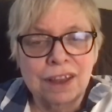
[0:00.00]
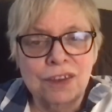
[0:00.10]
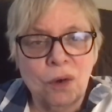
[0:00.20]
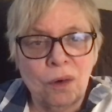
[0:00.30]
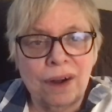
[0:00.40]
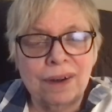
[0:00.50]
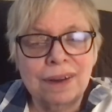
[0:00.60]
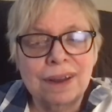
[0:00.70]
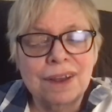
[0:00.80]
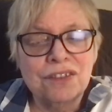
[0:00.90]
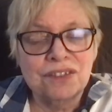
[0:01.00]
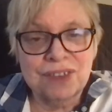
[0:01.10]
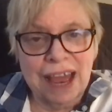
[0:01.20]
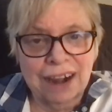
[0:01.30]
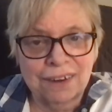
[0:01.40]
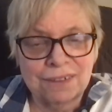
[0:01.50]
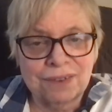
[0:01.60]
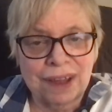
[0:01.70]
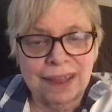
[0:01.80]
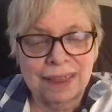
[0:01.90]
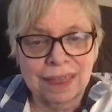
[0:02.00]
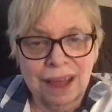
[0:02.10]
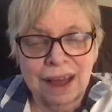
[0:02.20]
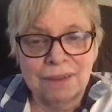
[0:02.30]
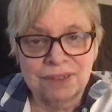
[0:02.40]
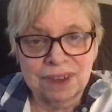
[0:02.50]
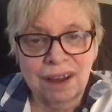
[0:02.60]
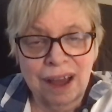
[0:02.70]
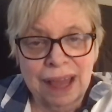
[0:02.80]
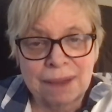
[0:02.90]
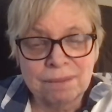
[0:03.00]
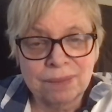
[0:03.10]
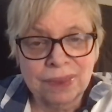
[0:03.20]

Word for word: your sacrifice of time